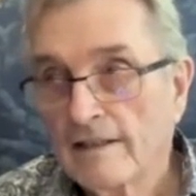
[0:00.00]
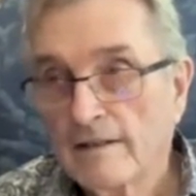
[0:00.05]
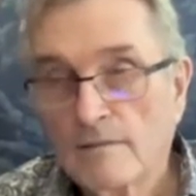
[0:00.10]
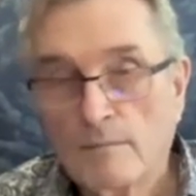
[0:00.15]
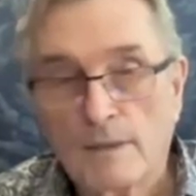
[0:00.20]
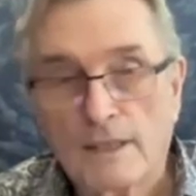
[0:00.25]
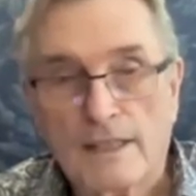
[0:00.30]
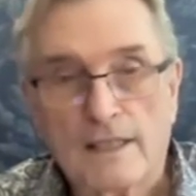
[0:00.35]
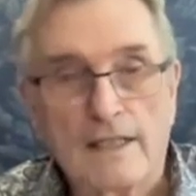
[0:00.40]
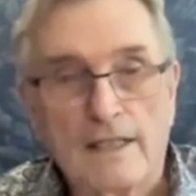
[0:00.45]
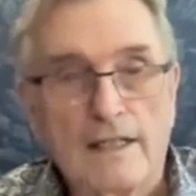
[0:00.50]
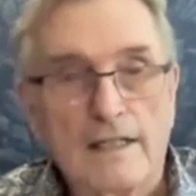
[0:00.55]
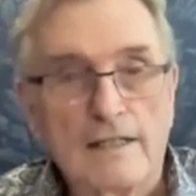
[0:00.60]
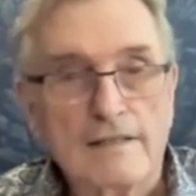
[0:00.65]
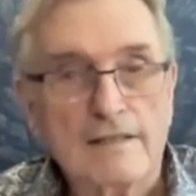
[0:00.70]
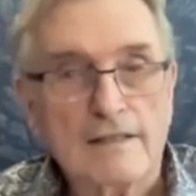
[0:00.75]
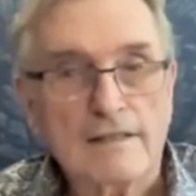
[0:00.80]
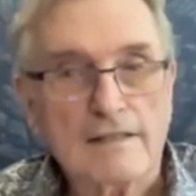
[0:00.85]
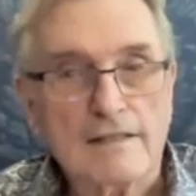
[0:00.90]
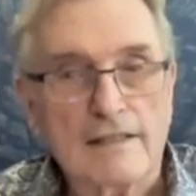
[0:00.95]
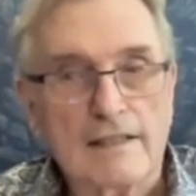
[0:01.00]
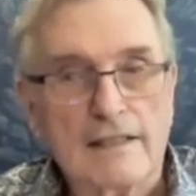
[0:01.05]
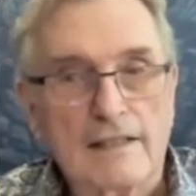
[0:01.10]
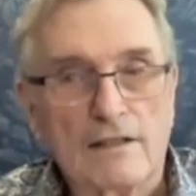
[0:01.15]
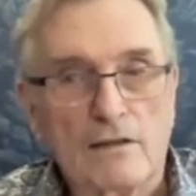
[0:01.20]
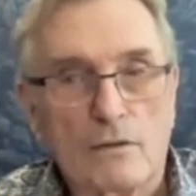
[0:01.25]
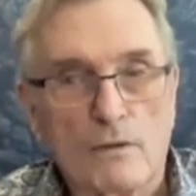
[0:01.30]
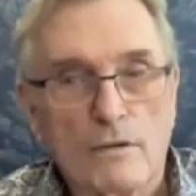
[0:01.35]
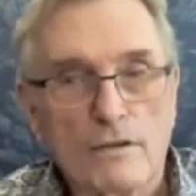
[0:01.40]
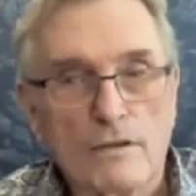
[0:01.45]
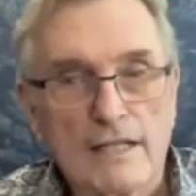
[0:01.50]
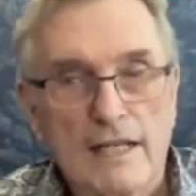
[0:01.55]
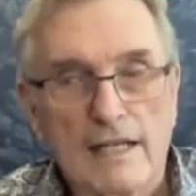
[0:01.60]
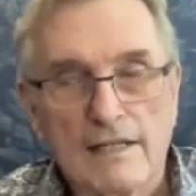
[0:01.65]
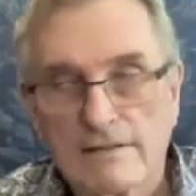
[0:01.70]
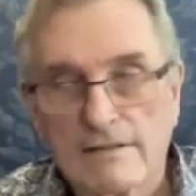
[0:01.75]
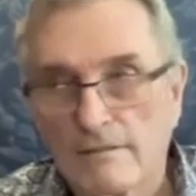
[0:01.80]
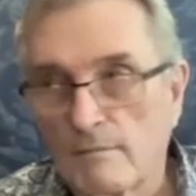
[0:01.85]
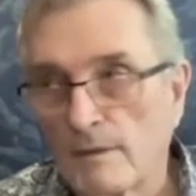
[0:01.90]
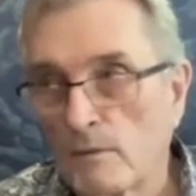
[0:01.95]
Because it's like a horse
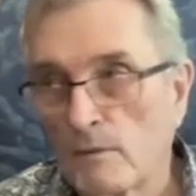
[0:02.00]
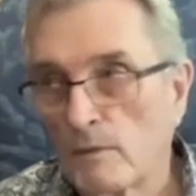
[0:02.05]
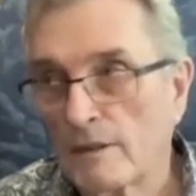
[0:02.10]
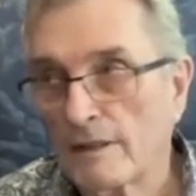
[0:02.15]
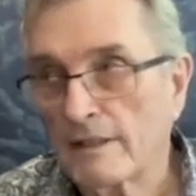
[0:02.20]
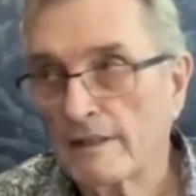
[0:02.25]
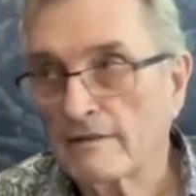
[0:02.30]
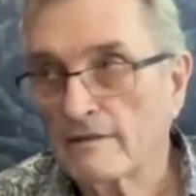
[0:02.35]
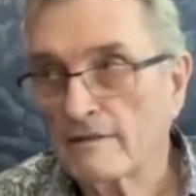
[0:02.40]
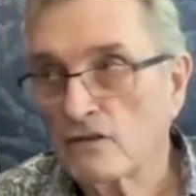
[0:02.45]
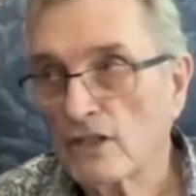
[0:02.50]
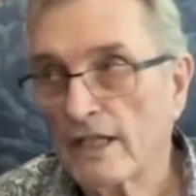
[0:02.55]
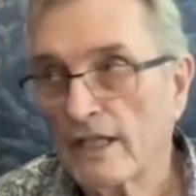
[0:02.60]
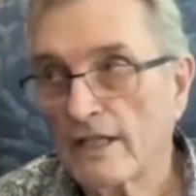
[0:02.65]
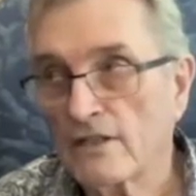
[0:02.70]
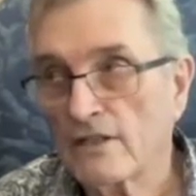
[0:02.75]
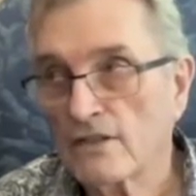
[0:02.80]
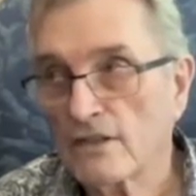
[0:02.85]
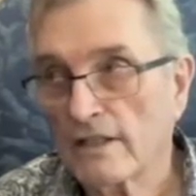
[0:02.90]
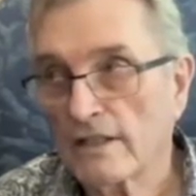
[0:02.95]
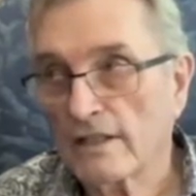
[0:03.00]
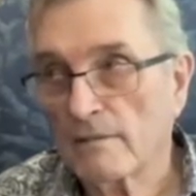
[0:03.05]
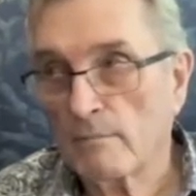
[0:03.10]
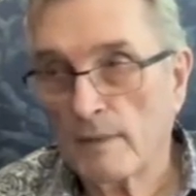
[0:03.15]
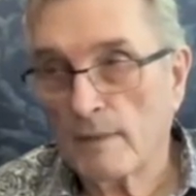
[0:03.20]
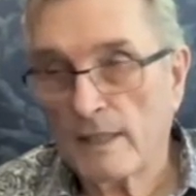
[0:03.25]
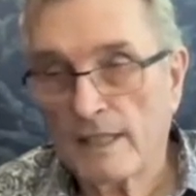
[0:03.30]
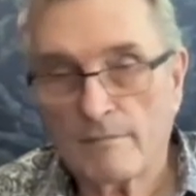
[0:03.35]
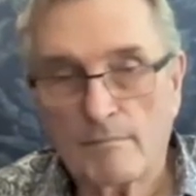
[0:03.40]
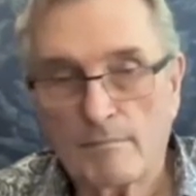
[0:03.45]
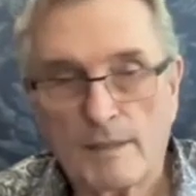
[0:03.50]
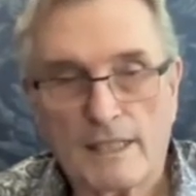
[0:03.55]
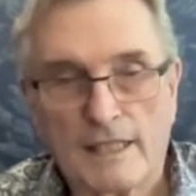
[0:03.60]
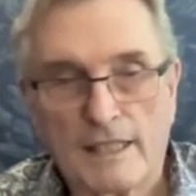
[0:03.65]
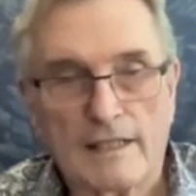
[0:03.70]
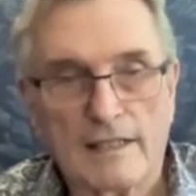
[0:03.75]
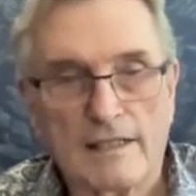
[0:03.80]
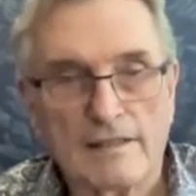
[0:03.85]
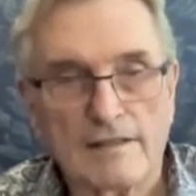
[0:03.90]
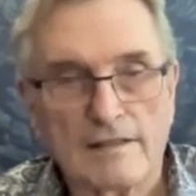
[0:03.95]
has to be willing to change on a bet
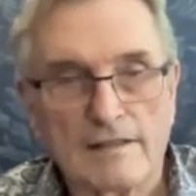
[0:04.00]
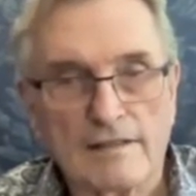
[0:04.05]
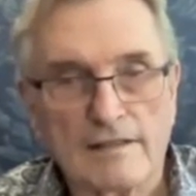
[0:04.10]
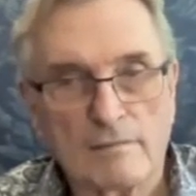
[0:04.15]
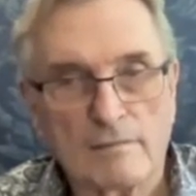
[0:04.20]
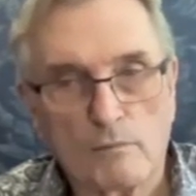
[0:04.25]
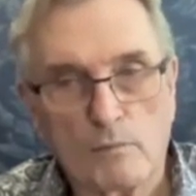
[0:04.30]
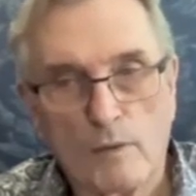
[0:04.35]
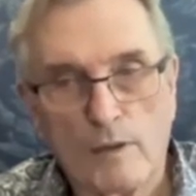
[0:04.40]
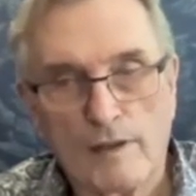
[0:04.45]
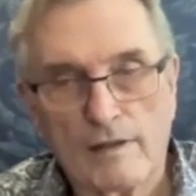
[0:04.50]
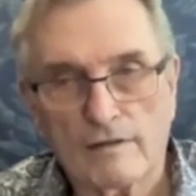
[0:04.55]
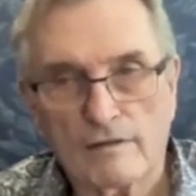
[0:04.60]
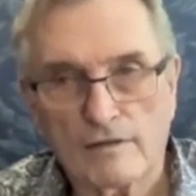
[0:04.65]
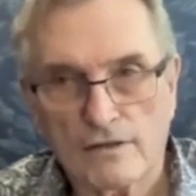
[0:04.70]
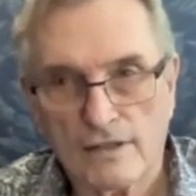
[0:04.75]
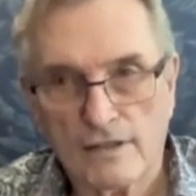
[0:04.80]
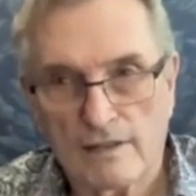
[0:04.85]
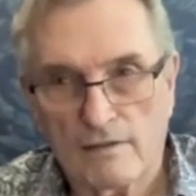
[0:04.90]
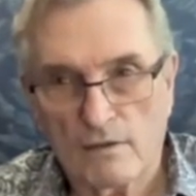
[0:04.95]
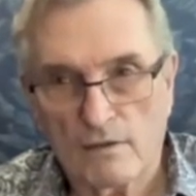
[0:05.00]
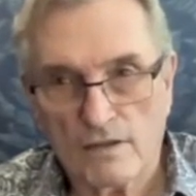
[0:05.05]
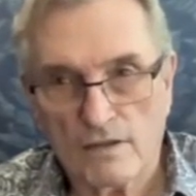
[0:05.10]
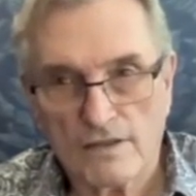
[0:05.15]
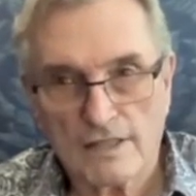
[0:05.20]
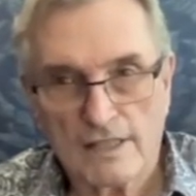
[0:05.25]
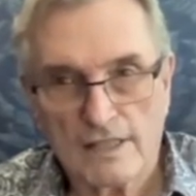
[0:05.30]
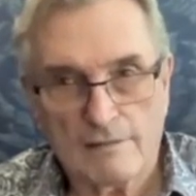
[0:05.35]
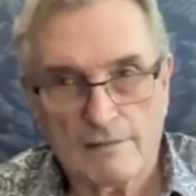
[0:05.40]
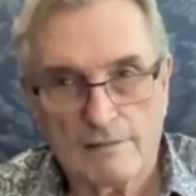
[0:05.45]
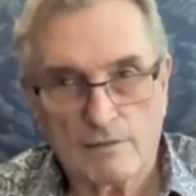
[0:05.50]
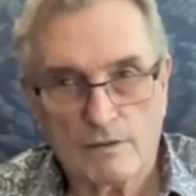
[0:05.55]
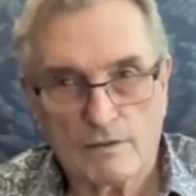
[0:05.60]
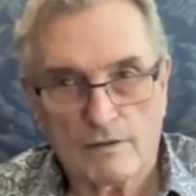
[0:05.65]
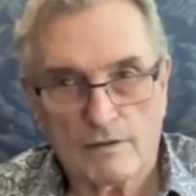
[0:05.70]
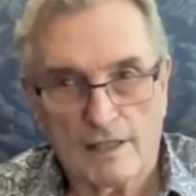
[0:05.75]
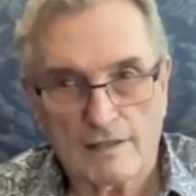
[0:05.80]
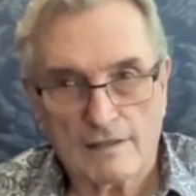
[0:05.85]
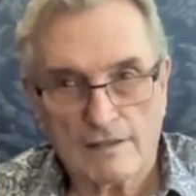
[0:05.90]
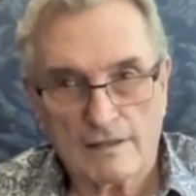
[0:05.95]
because the weather is never the same 2
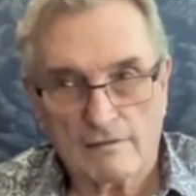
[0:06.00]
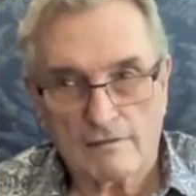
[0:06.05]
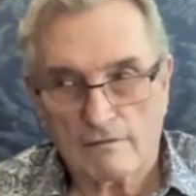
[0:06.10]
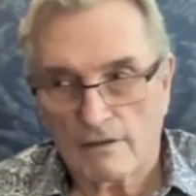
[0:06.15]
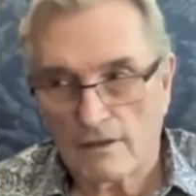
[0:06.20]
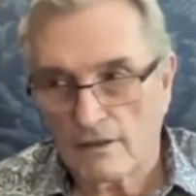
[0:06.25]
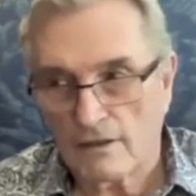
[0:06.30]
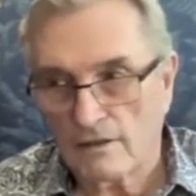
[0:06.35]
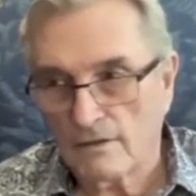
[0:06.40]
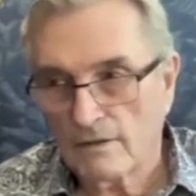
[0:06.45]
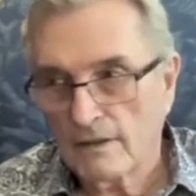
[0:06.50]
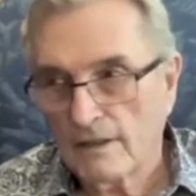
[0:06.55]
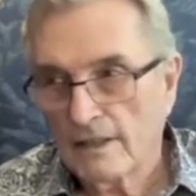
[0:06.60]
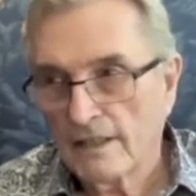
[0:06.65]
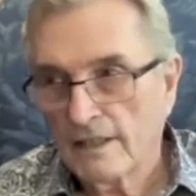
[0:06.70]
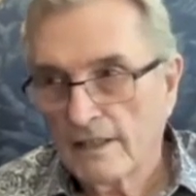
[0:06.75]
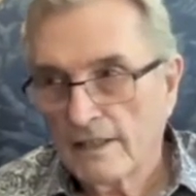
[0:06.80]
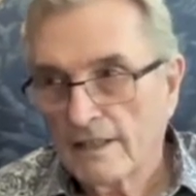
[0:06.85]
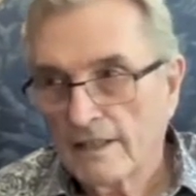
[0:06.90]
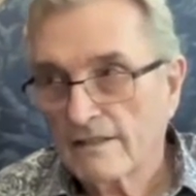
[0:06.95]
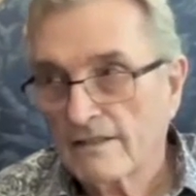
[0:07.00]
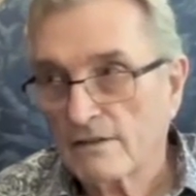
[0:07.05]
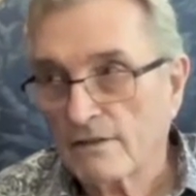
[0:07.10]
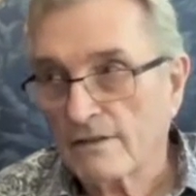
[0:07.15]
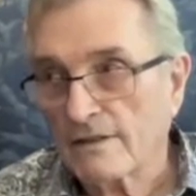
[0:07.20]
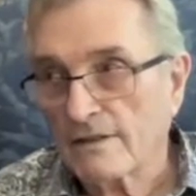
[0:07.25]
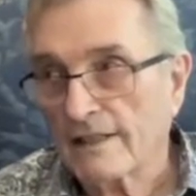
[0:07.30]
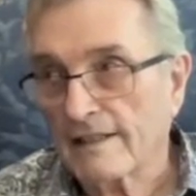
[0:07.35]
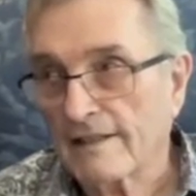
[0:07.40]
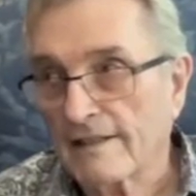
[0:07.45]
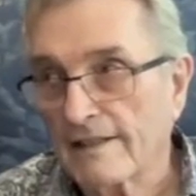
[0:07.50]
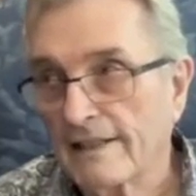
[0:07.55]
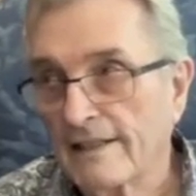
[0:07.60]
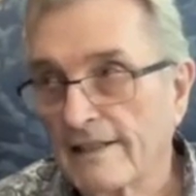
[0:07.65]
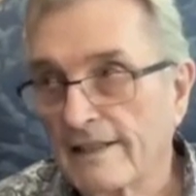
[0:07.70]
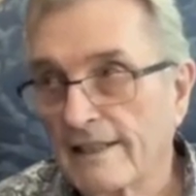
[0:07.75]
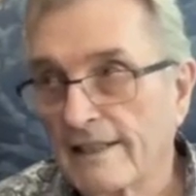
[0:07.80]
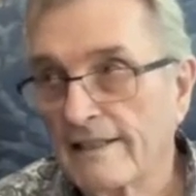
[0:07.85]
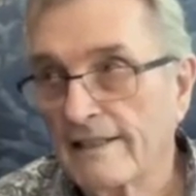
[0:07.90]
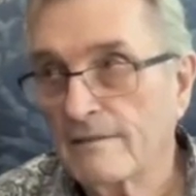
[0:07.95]
days in a row. So it's like they
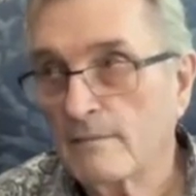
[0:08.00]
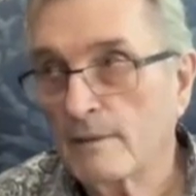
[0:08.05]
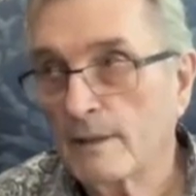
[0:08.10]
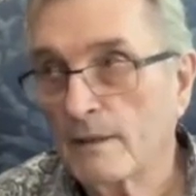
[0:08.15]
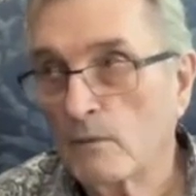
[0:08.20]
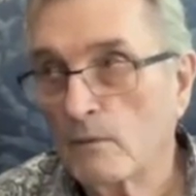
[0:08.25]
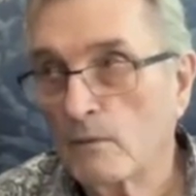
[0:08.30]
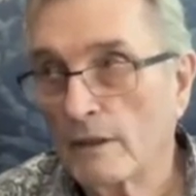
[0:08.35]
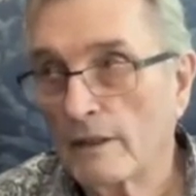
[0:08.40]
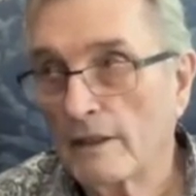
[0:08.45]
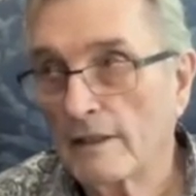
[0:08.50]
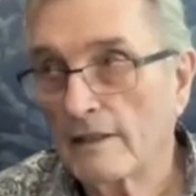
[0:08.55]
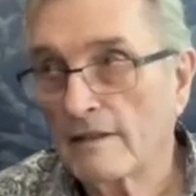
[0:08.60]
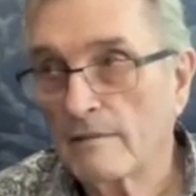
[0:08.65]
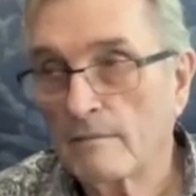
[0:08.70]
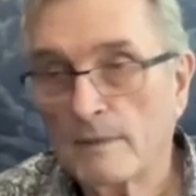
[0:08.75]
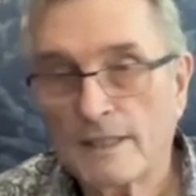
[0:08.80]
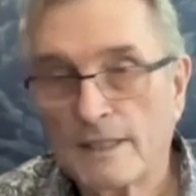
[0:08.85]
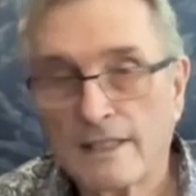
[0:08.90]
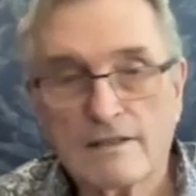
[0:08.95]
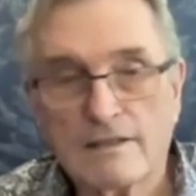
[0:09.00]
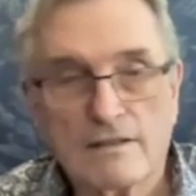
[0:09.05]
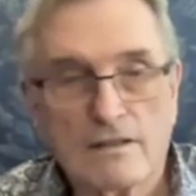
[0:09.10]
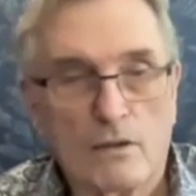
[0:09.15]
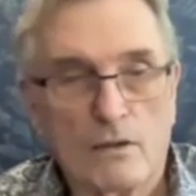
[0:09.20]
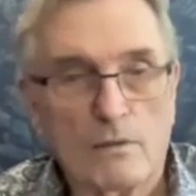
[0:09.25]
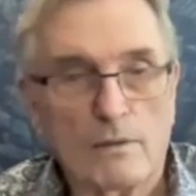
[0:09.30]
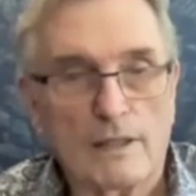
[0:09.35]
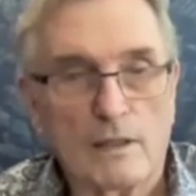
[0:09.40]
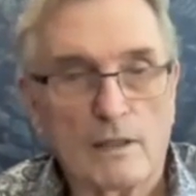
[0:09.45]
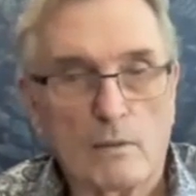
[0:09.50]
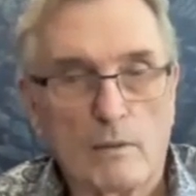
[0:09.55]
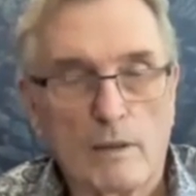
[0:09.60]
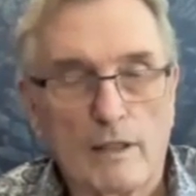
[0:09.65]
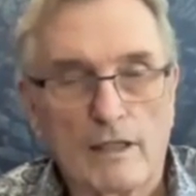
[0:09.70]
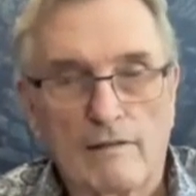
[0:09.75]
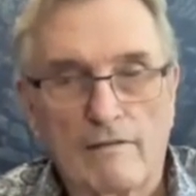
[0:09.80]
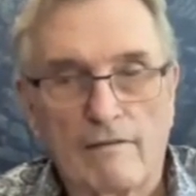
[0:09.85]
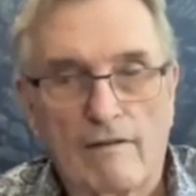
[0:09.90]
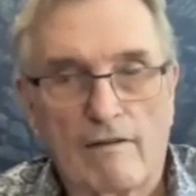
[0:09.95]
need to be willing to be totally
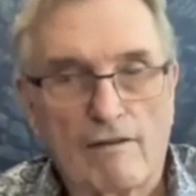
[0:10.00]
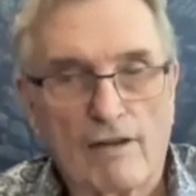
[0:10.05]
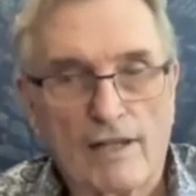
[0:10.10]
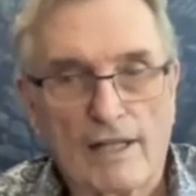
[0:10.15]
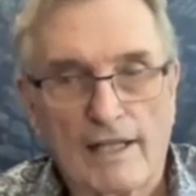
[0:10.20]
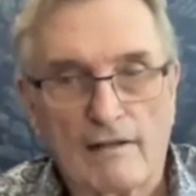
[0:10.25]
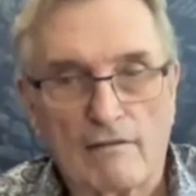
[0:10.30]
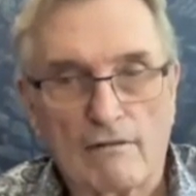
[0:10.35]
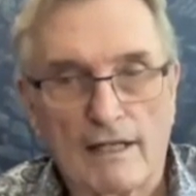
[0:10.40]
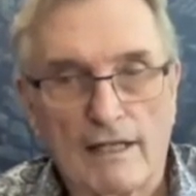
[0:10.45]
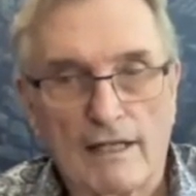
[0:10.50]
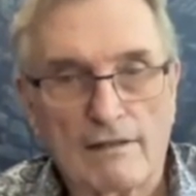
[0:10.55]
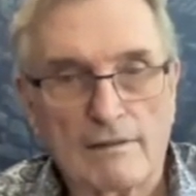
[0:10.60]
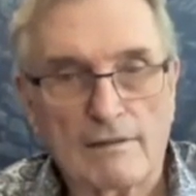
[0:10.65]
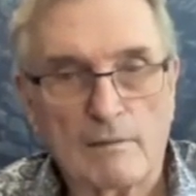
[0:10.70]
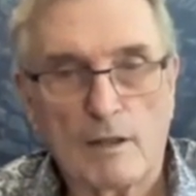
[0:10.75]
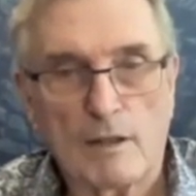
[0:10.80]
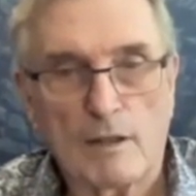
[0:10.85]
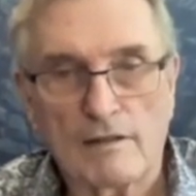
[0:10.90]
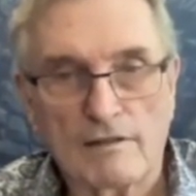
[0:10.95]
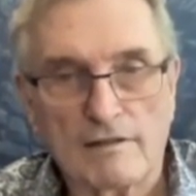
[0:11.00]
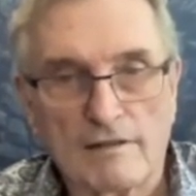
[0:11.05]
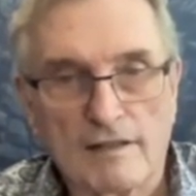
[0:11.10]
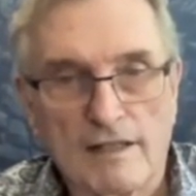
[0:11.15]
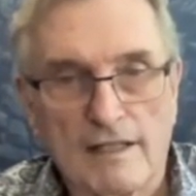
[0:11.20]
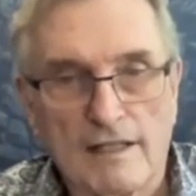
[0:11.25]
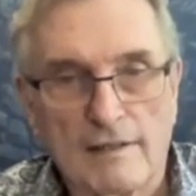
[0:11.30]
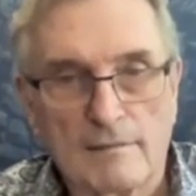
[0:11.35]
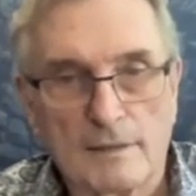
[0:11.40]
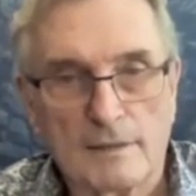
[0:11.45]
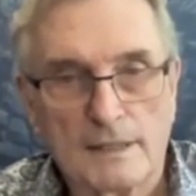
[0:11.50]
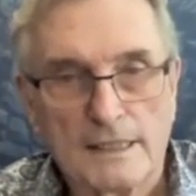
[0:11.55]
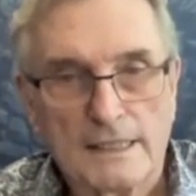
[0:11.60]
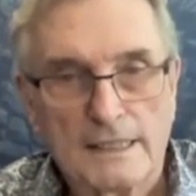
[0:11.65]
aware of everything around them all the time.